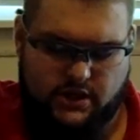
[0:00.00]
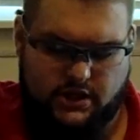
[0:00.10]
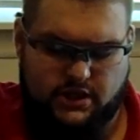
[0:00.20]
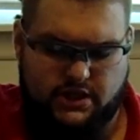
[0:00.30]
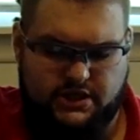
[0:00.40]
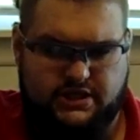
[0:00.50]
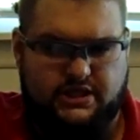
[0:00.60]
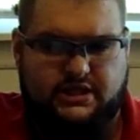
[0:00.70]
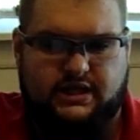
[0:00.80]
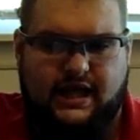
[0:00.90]
is
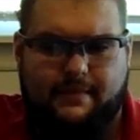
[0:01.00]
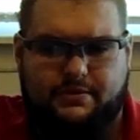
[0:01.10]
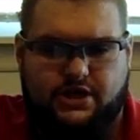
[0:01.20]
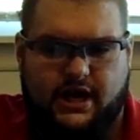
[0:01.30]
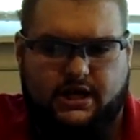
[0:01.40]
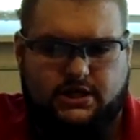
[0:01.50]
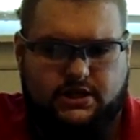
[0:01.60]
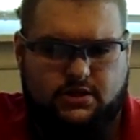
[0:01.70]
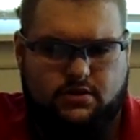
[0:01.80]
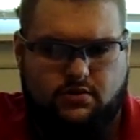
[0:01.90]

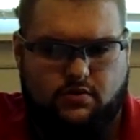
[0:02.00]
Slapjacks,